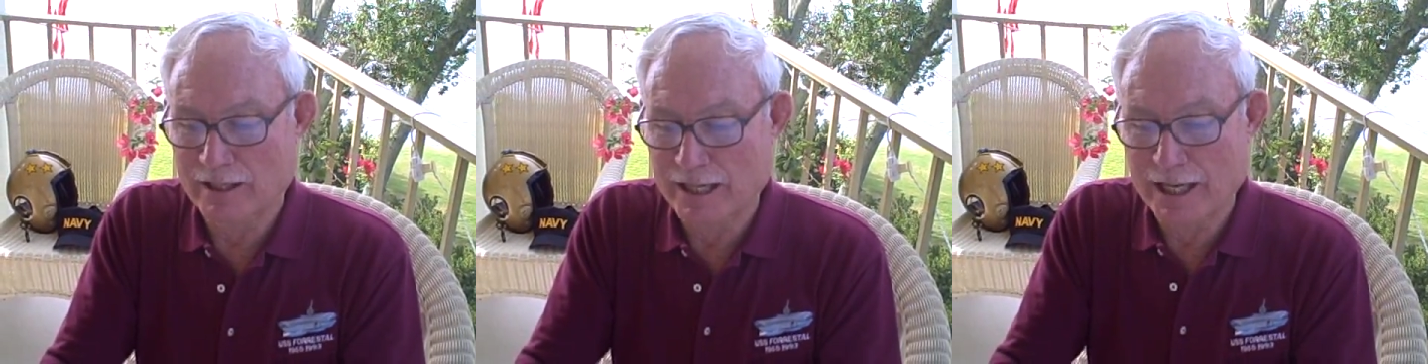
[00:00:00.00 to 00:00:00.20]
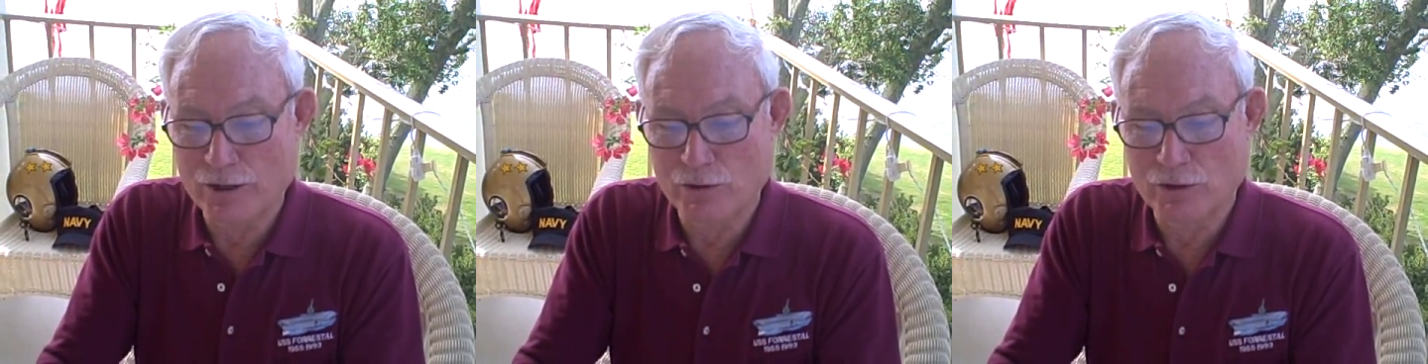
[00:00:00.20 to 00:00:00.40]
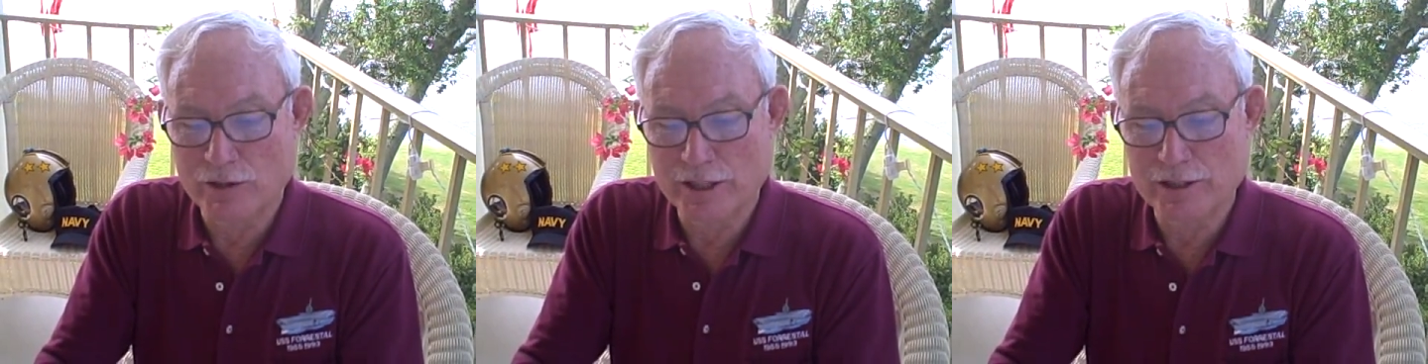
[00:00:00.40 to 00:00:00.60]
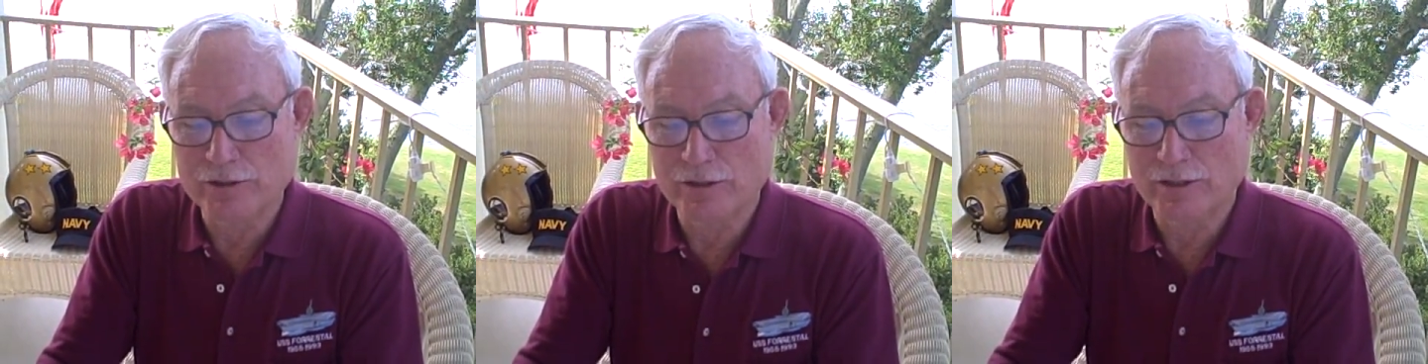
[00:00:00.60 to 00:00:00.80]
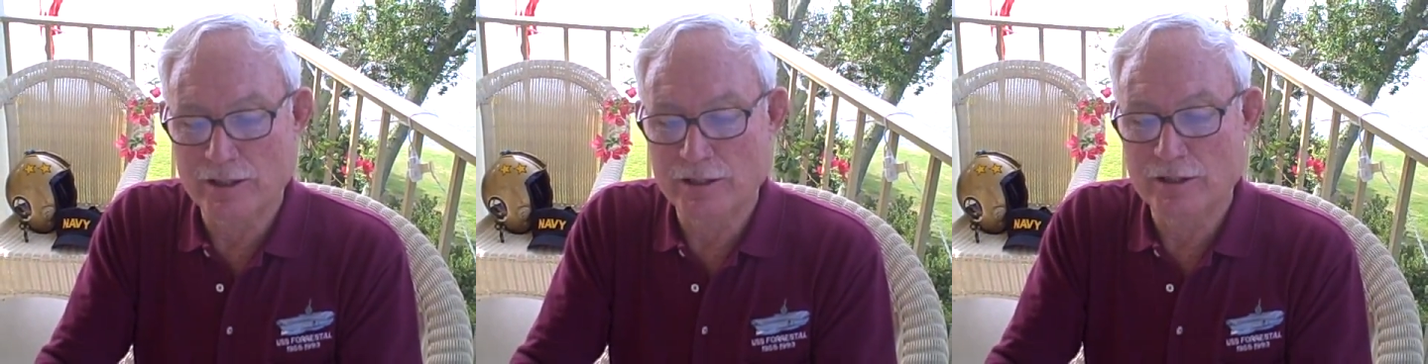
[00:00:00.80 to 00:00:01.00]
and how a
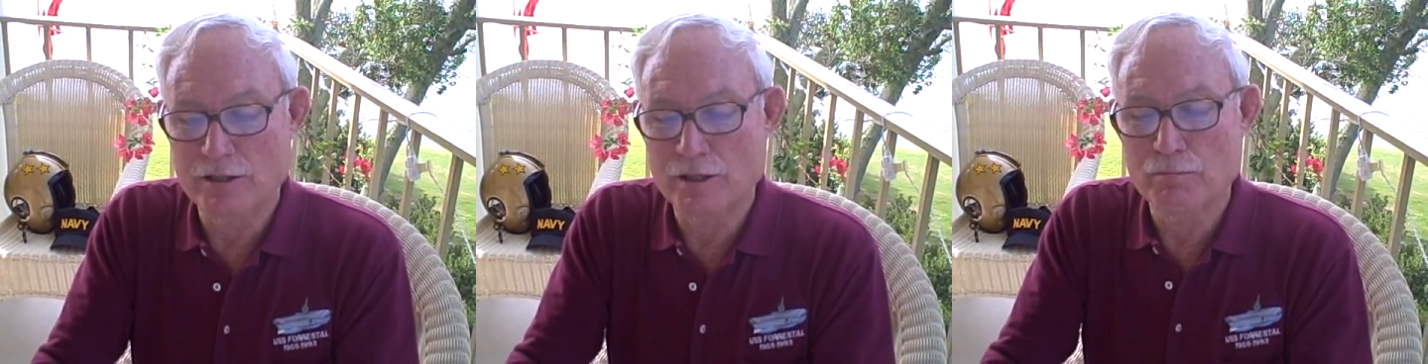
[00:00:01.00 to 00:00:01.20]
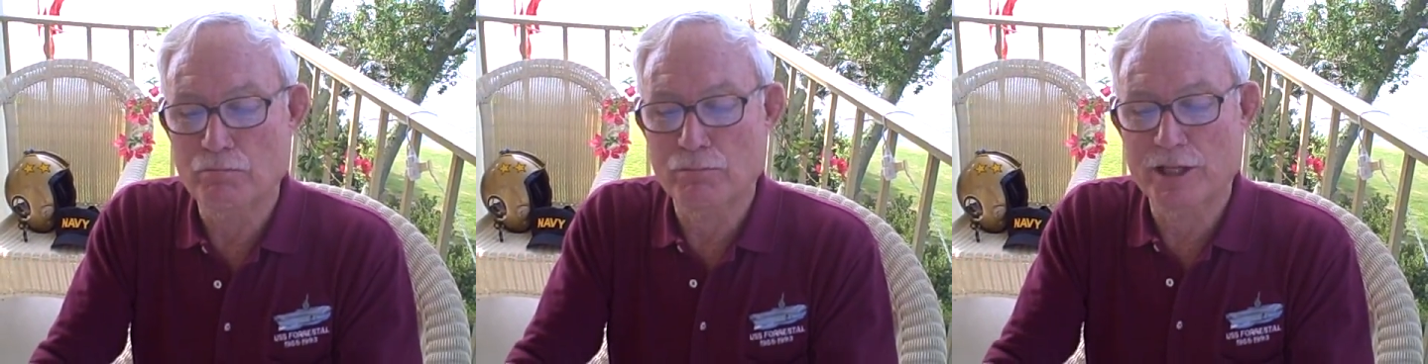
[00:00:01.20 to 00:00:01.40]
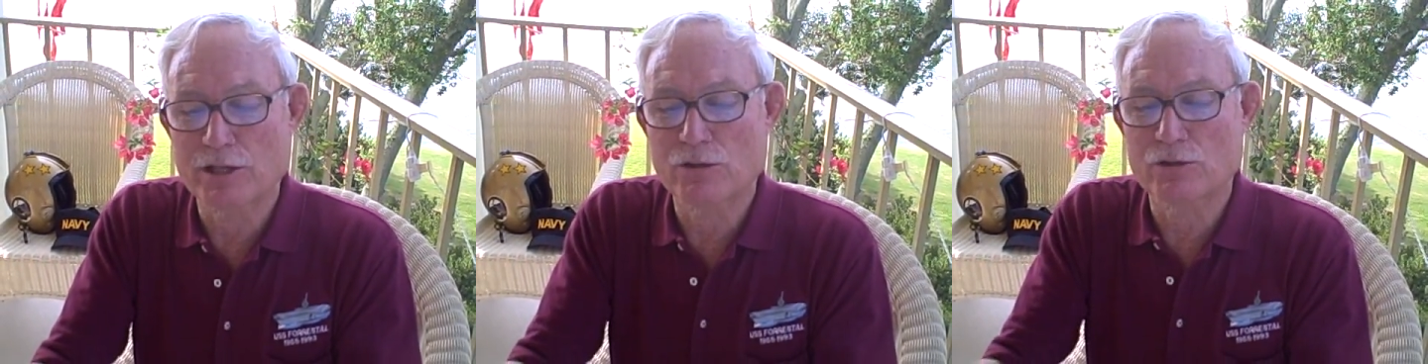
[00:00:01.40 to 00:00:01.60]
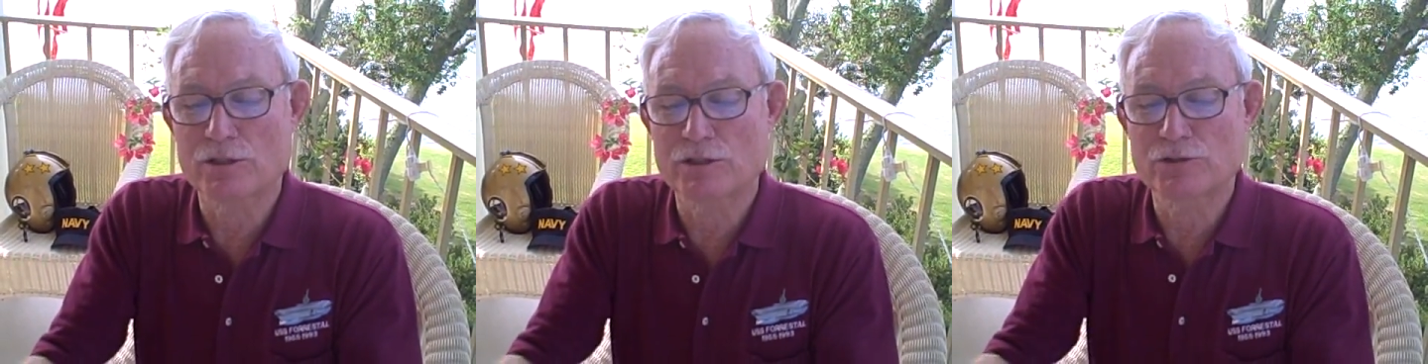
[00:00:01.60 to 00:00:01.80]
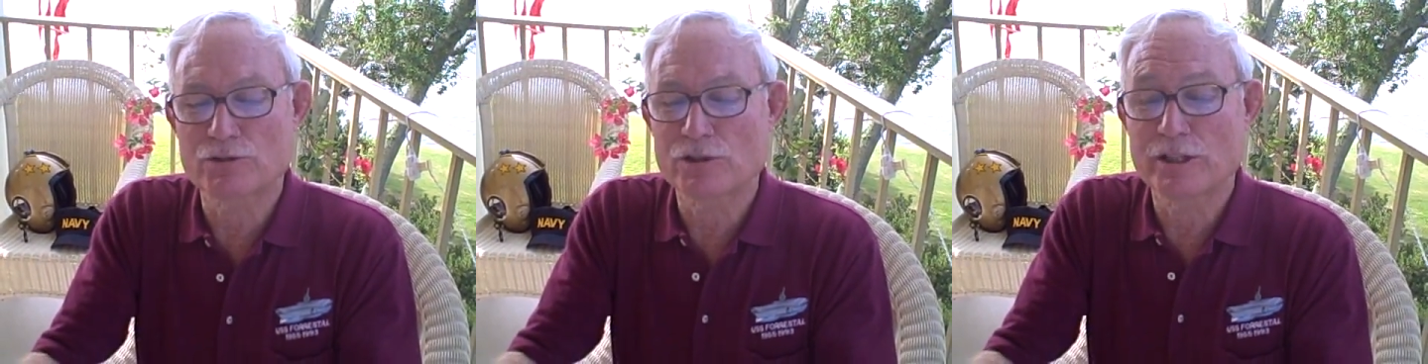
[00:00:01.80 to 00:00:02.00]
nation can come
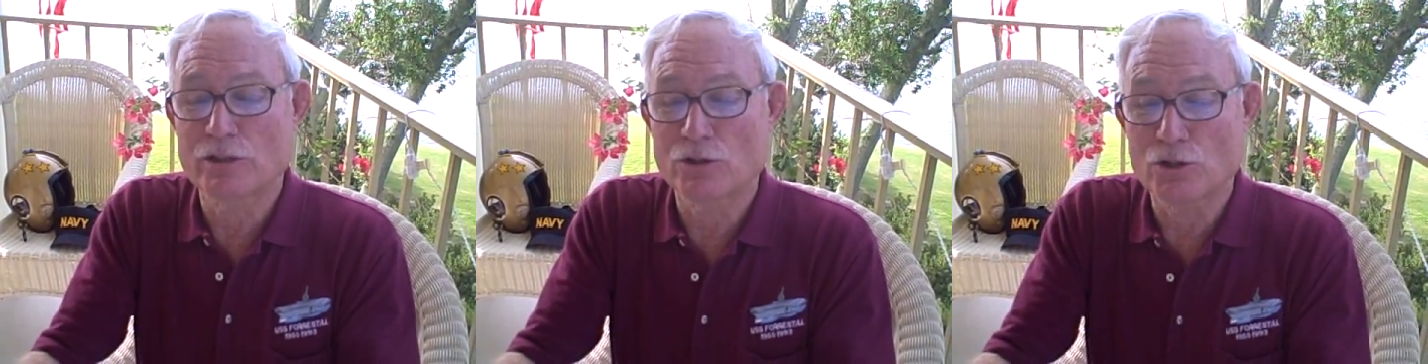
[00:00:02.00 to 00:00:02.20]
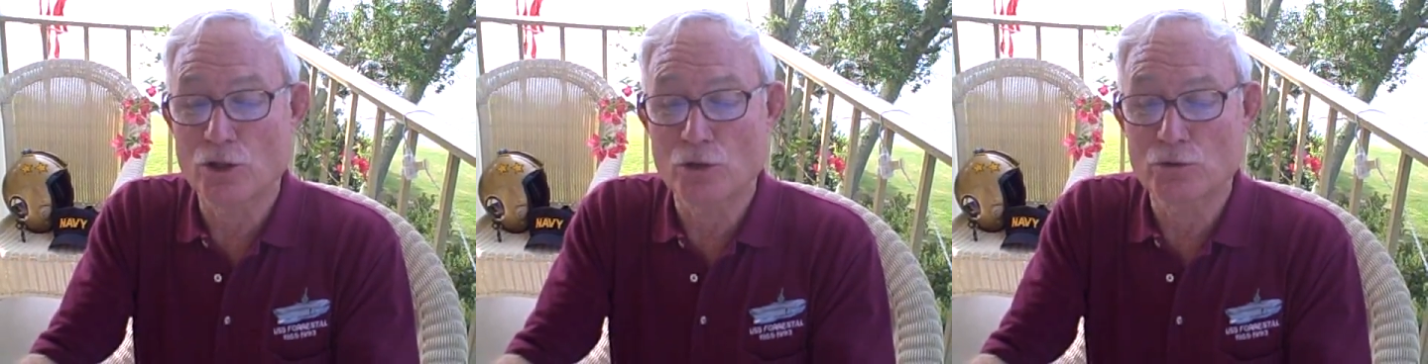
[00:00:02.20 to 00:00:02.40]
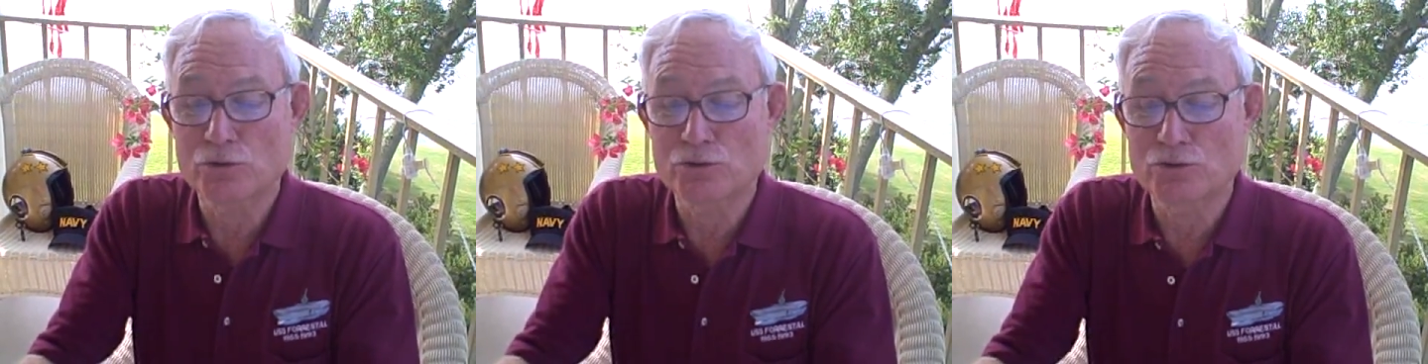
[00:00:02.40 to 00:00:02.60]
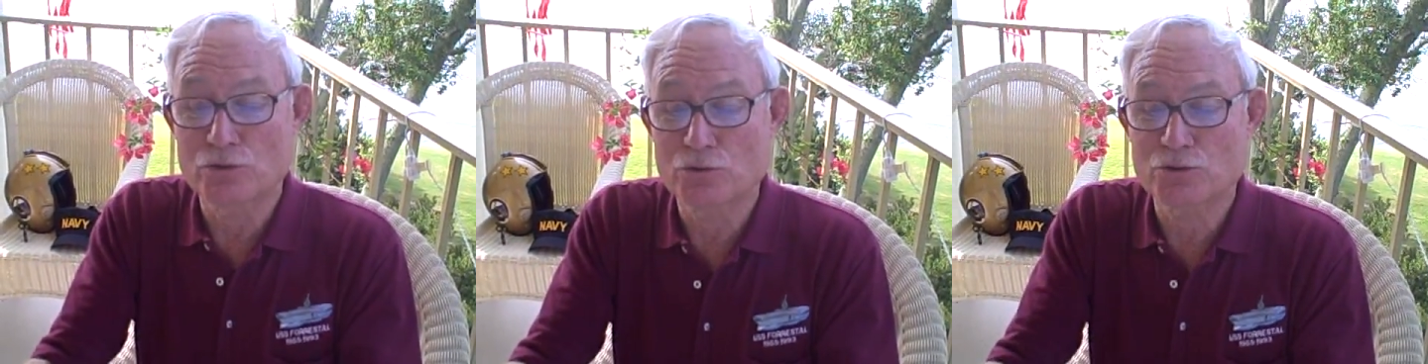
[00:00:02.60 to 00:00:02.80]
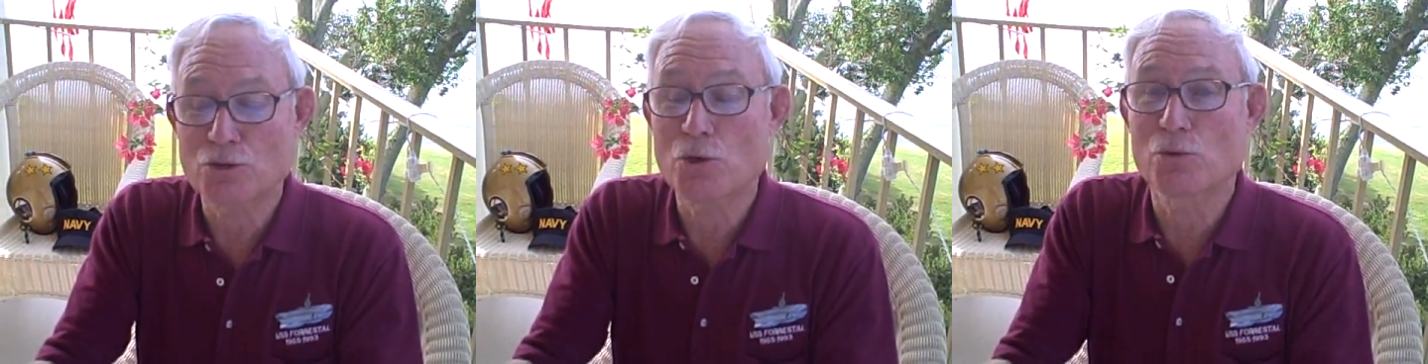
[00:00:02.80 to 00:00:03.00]
perilously close
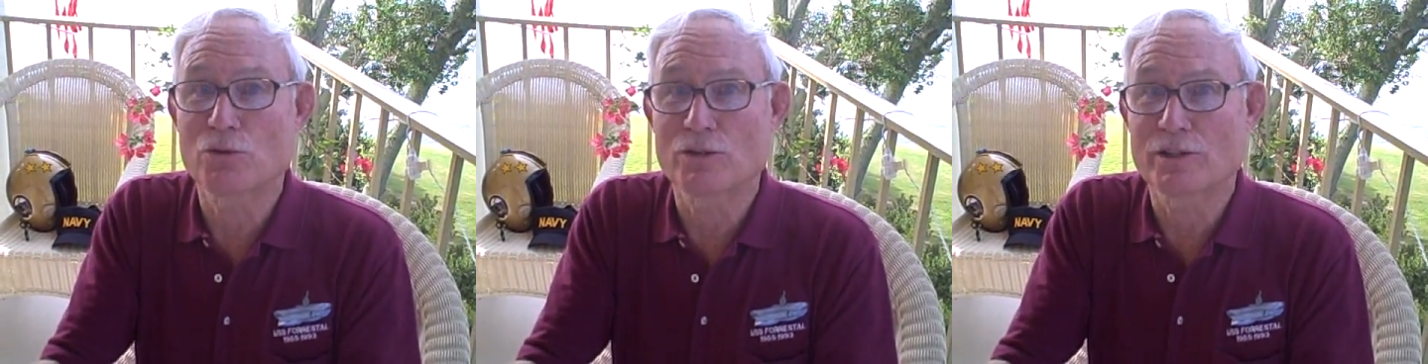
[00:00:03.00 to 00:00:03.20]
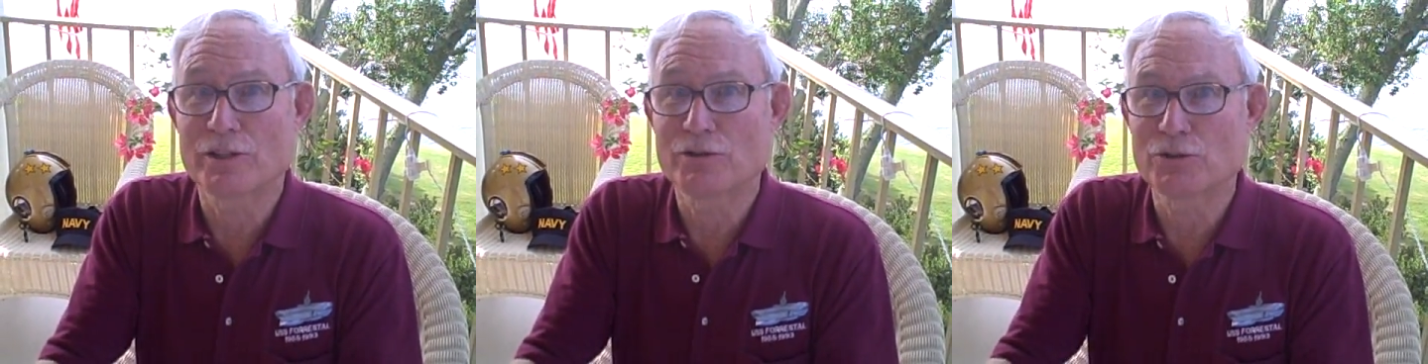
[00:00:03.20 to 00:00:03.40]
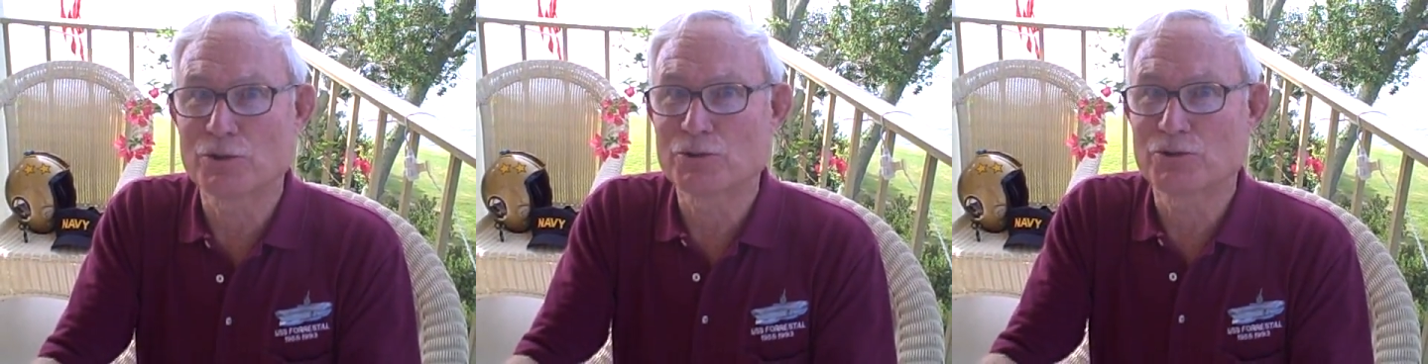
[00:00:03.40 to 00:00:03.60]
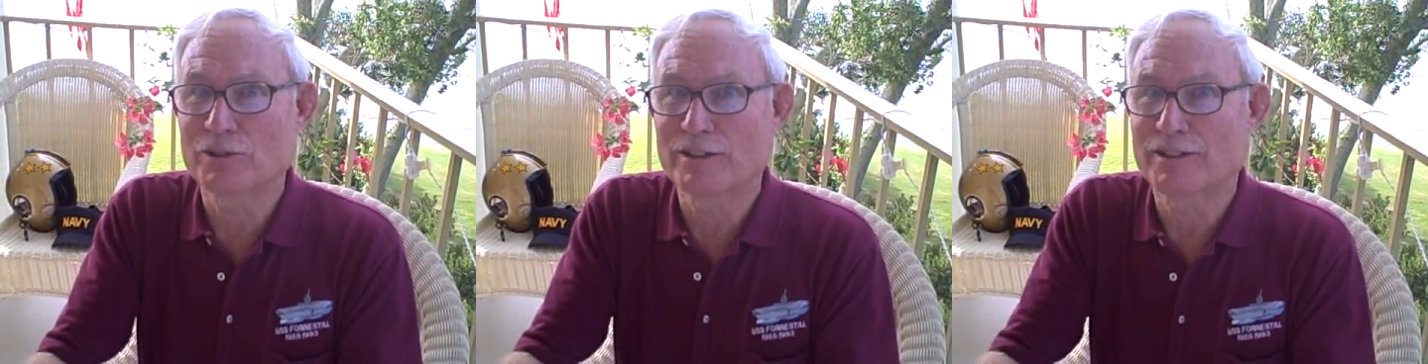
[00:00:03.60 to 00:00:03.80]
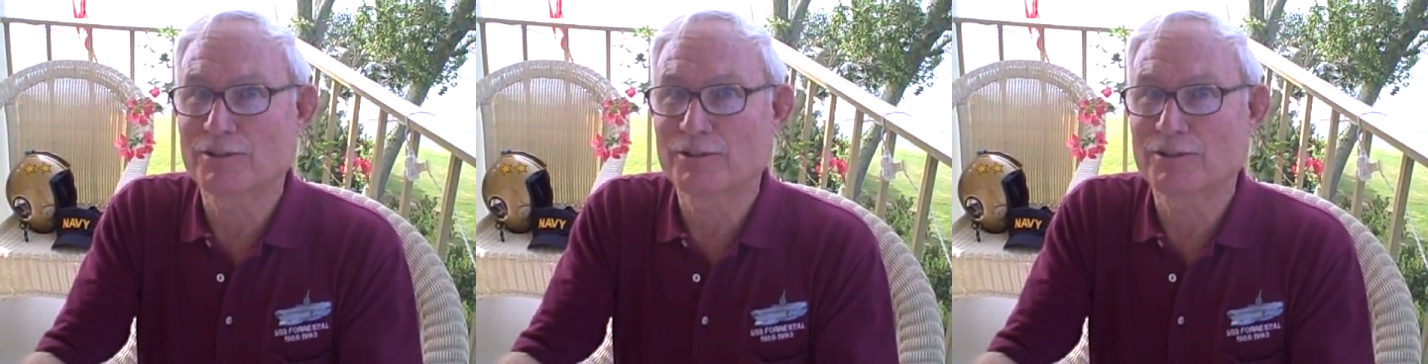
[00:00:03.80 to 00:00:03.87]
to totally losing